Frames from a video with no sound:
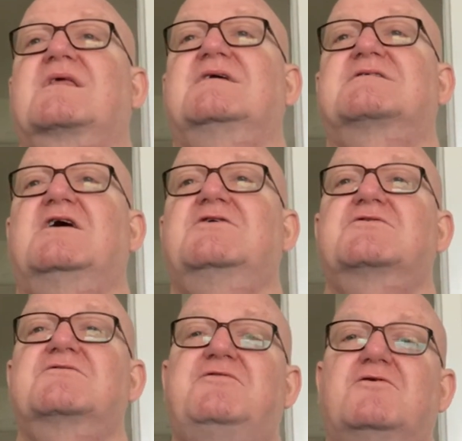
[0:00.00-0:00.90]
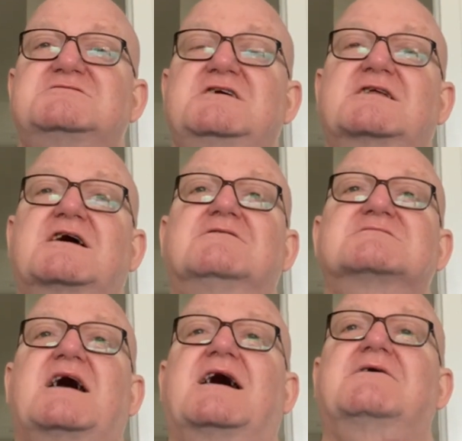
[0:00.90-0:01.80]
It's 114
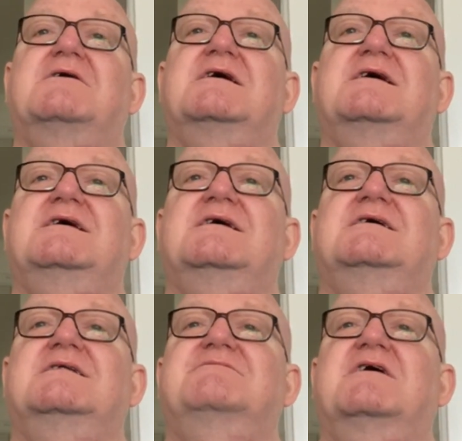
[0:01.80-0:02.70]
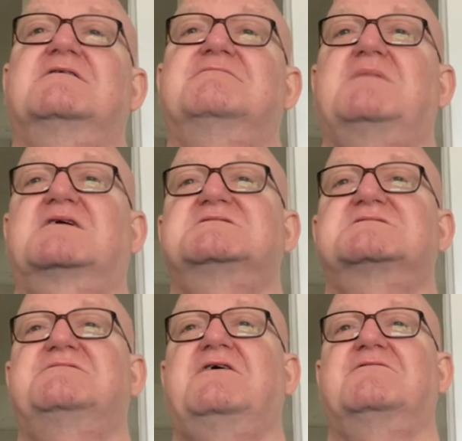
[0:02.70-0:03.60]
goals now in matches
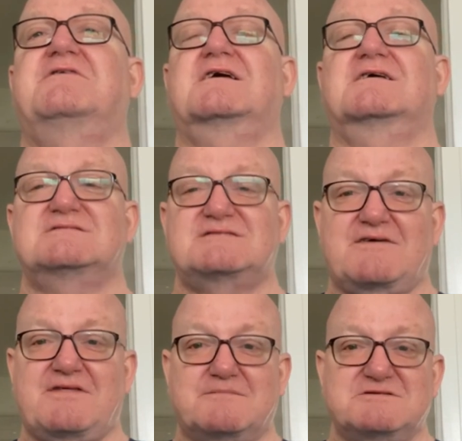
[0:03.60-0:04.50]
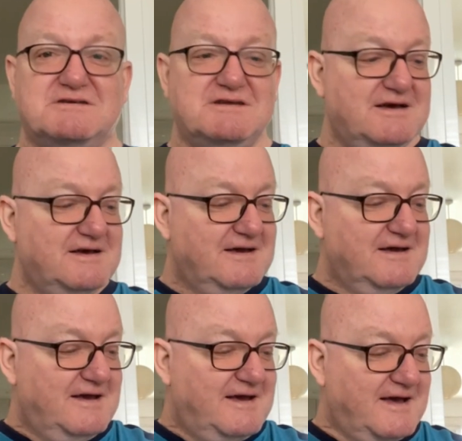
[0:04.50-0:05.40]
involving Southampton.
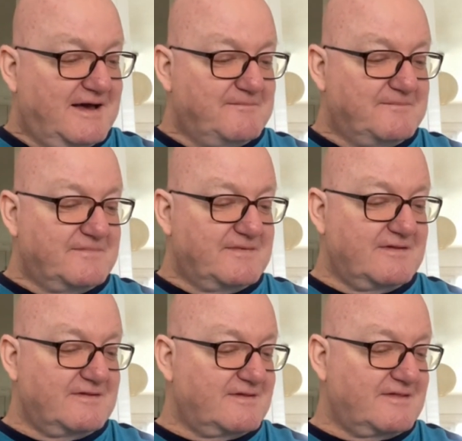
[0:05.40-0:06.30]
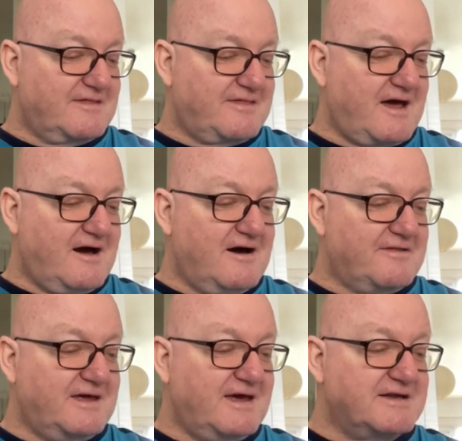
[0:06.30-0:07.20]
They are
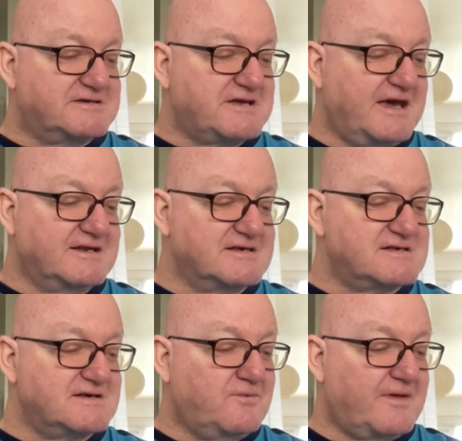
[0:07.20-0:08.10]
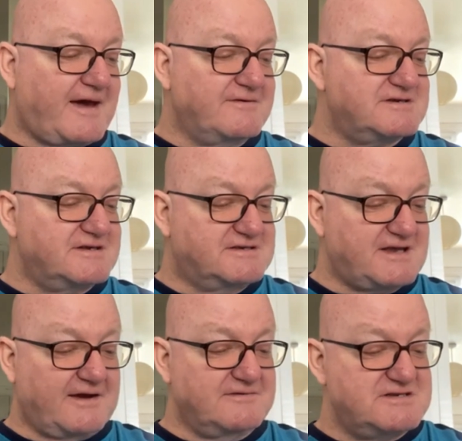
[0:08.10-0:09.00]
the entertainers without
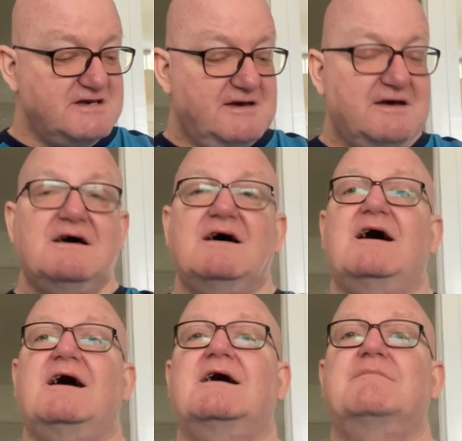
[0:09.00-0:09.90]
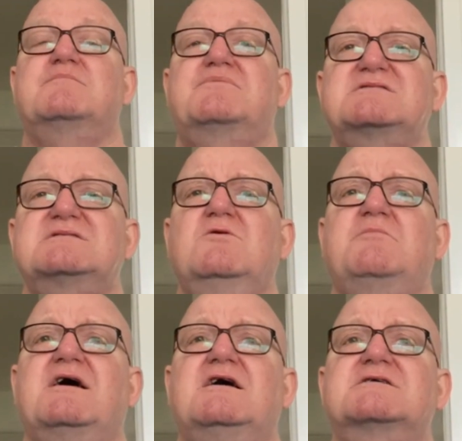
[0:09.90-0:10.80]
doubt. Preston will
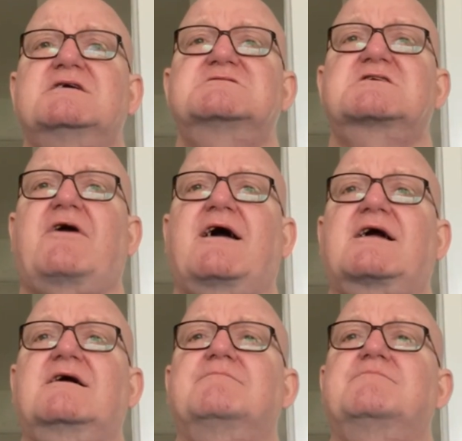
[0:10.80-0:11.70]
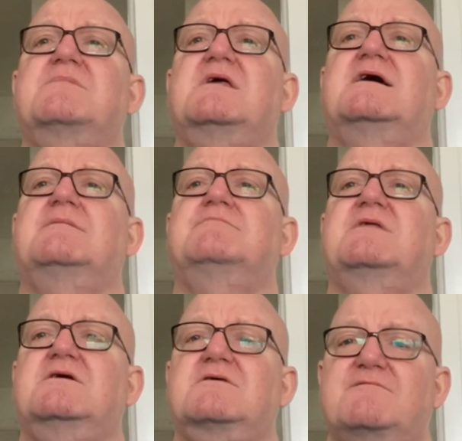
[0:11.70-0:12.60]
be a hard nut to crack.
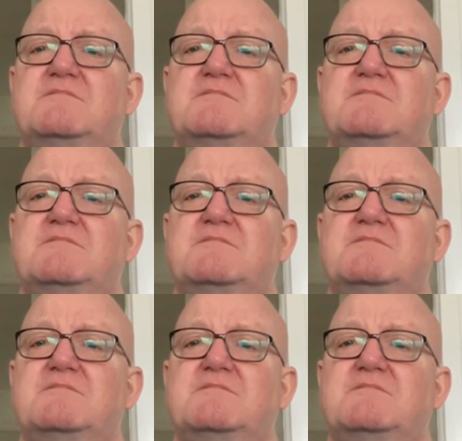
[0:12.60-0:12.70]
They don't give